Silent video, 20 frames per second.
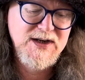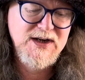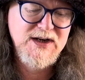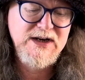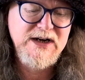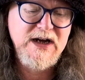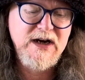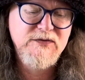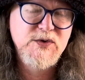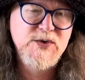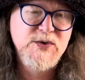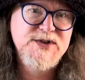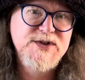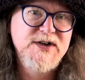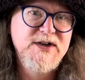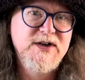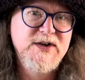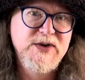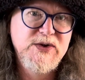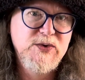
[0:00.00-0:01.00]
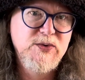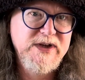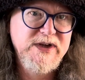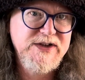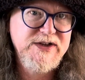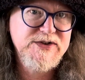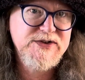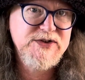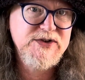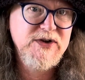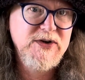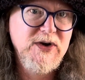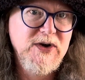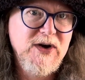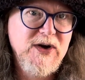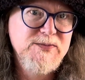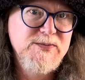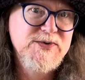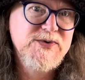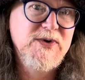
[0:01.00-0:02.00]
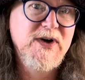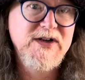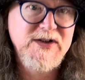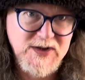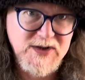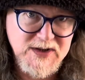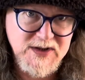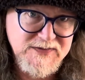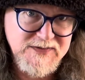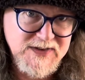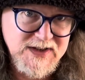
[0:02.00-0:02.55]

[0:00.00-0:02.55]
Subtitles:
Now, I've also done a Queen studio albums ranked. I'll leave a